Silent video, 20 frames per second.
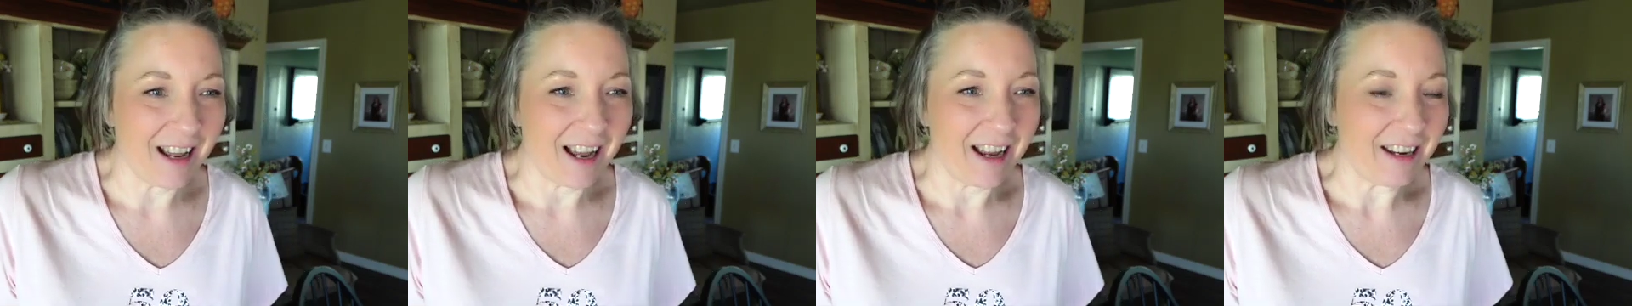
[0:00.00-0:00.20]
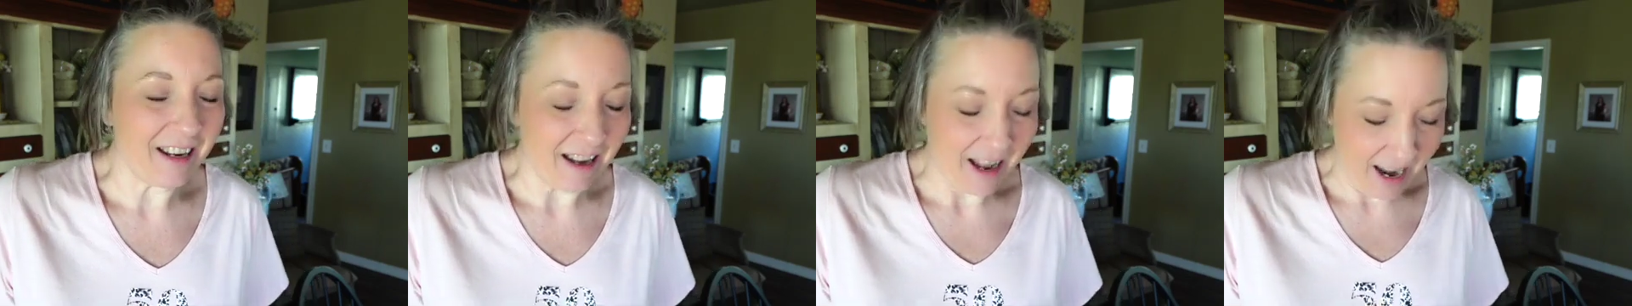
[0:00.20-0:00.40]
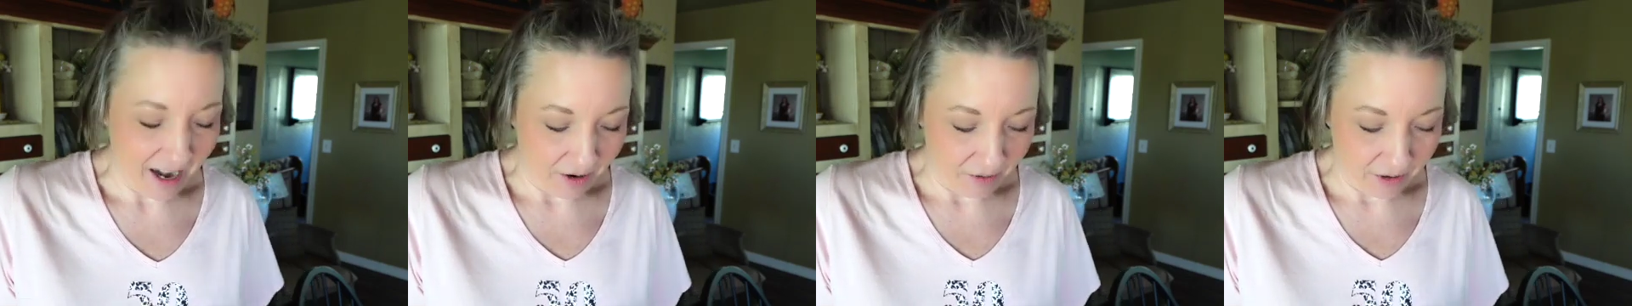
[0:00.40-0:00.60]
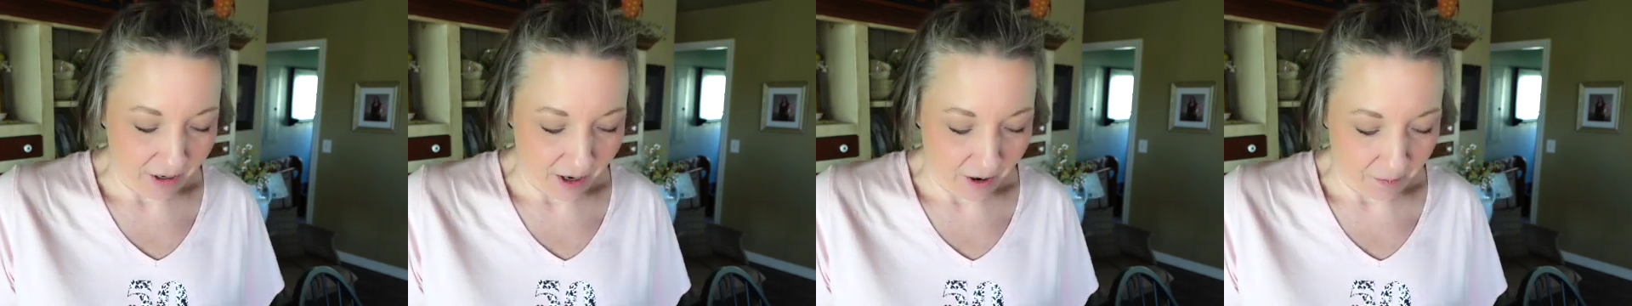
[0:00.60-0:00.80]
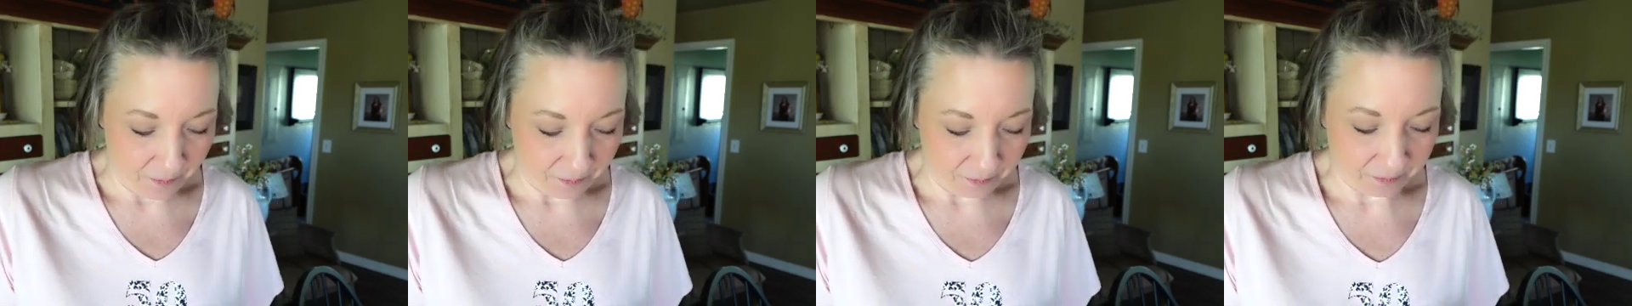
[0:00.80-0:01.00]
I don't
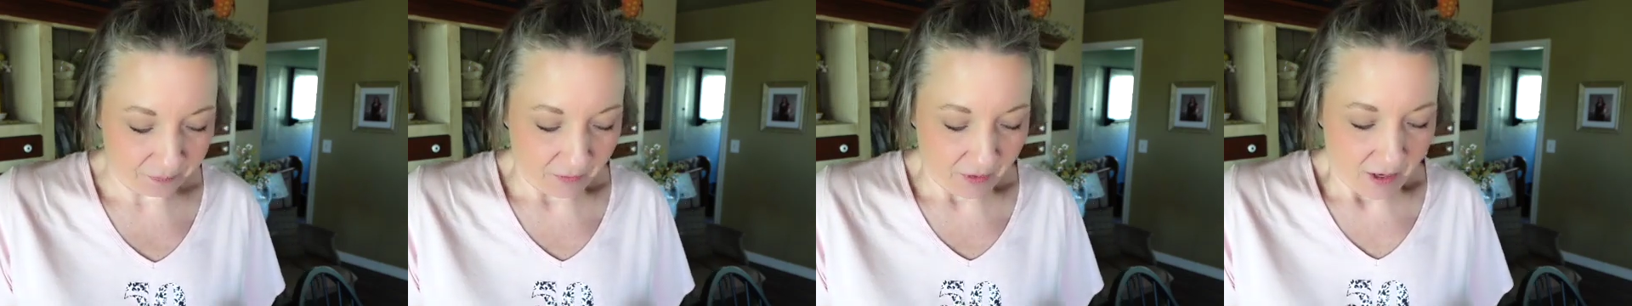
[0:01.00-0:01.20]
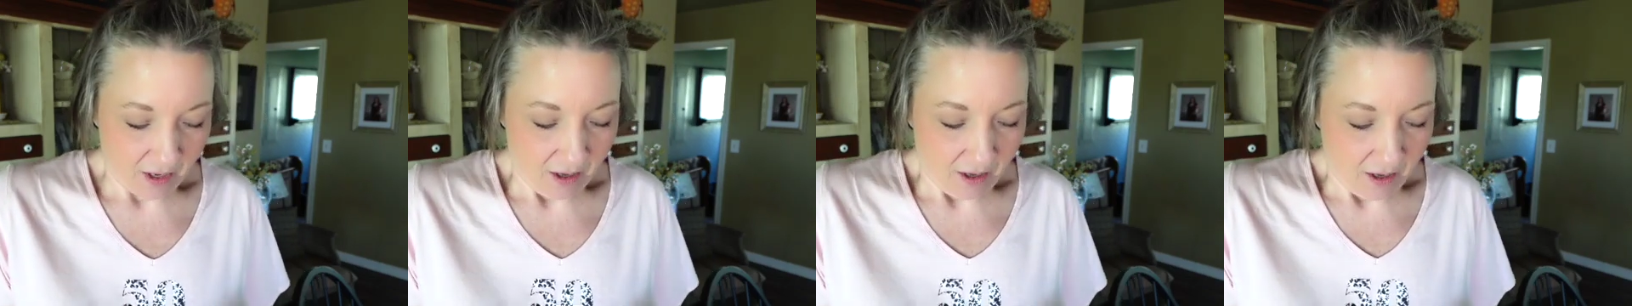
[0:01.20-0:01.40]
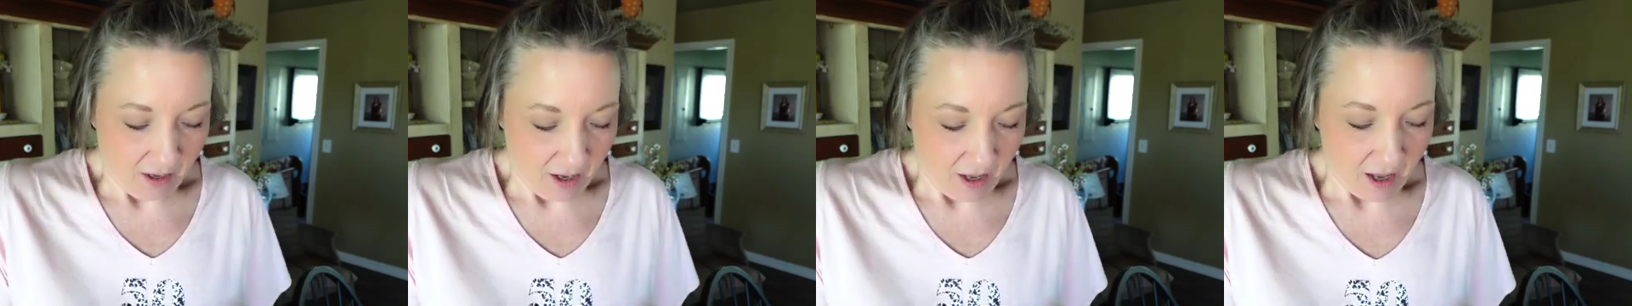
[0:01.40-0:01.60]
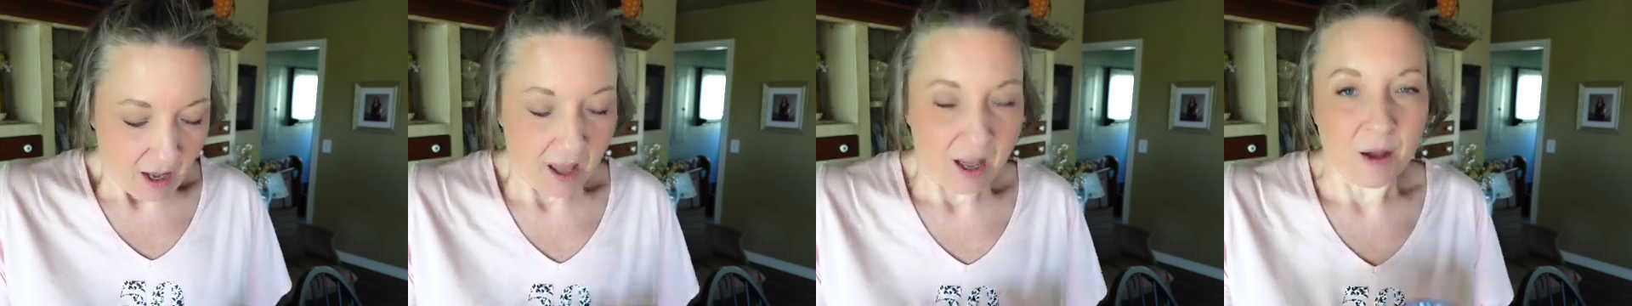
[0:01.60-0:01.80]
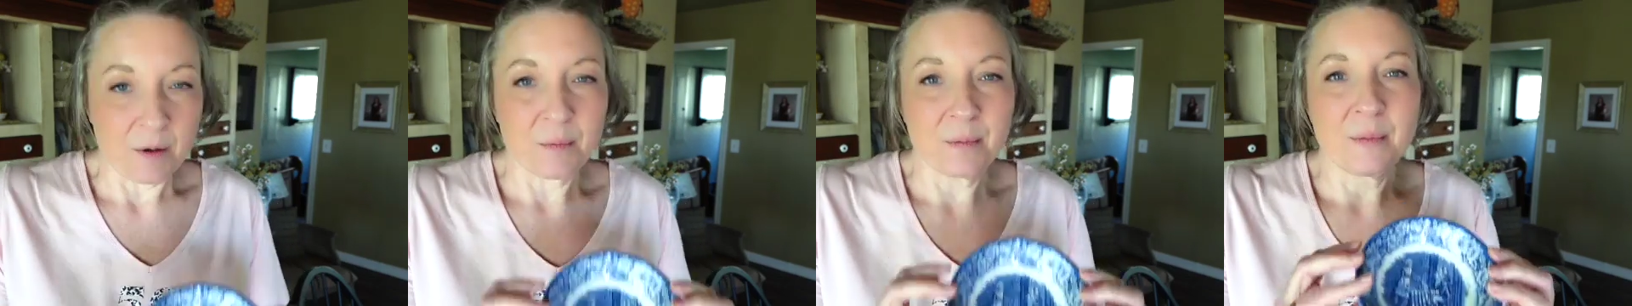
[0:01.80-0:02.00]
know.
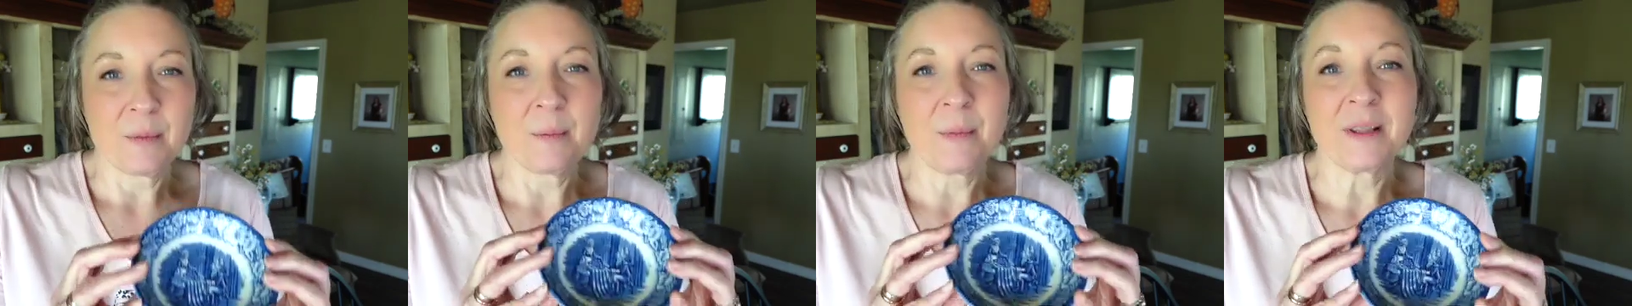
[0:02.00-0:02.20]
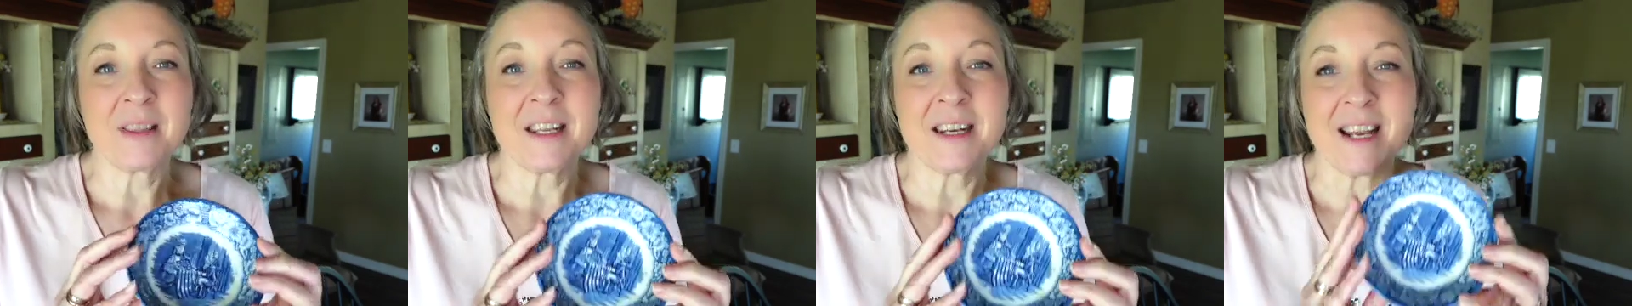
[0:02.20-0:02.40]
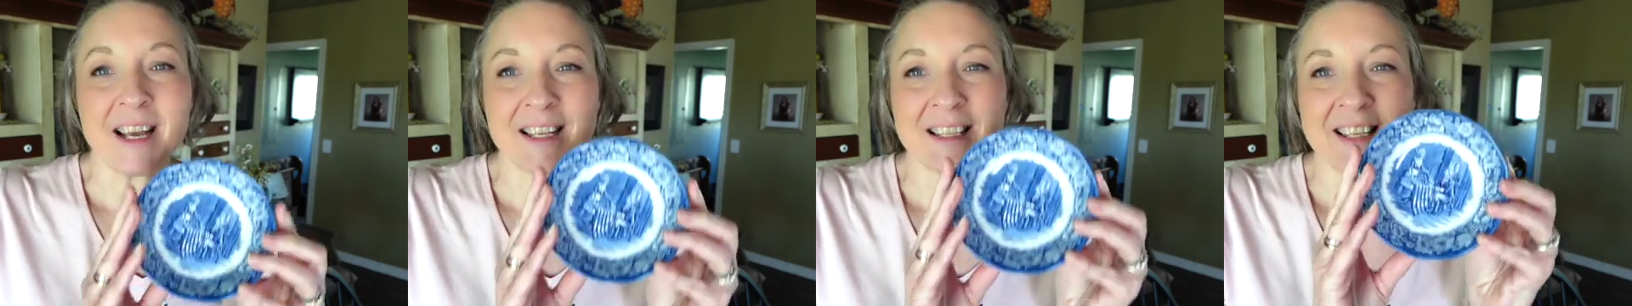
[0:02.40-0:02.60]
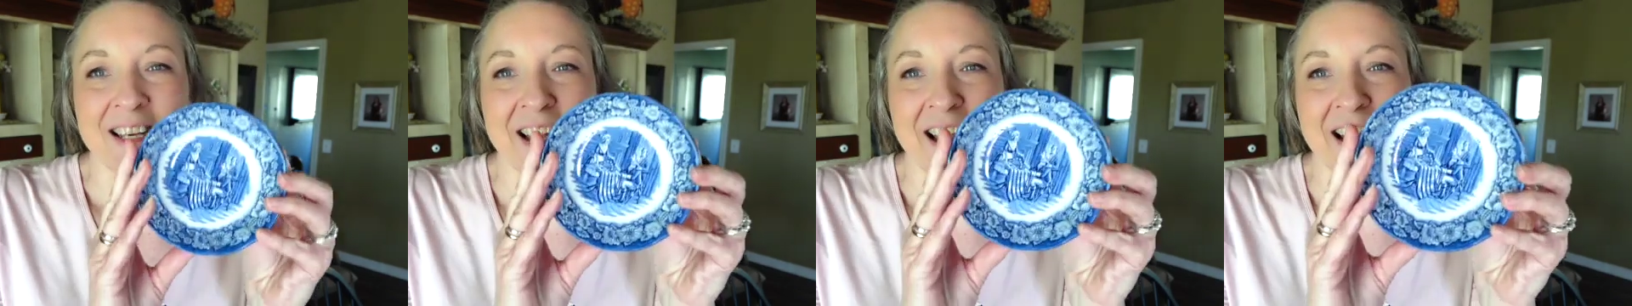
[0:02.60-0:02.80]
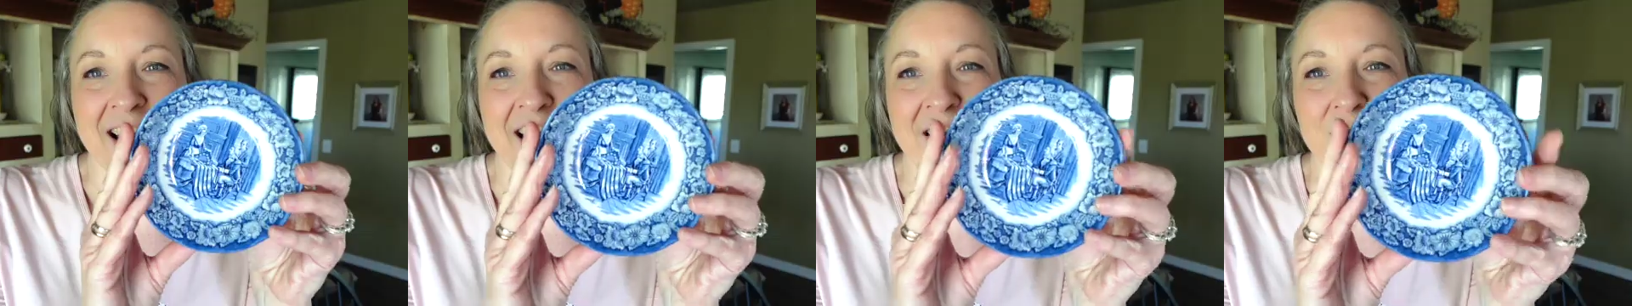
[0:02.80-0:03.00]
But the next thing
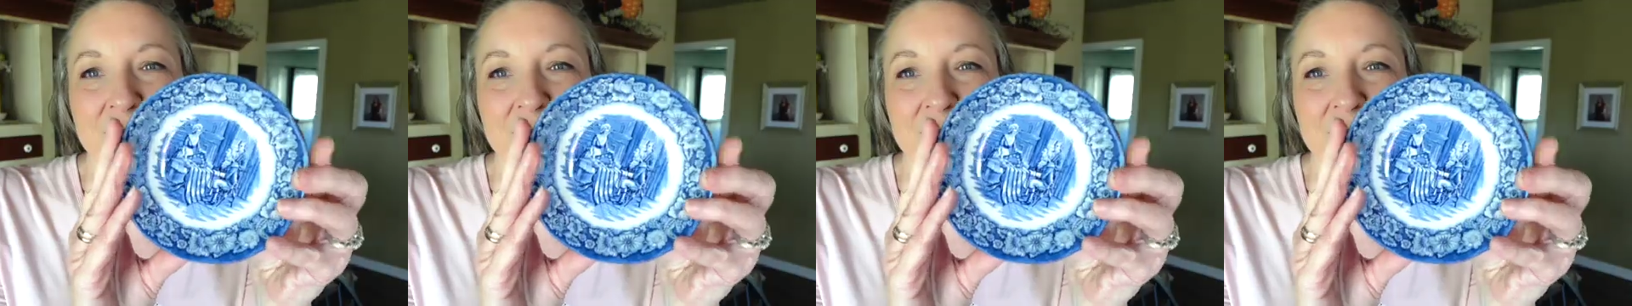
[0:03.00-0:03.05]
I got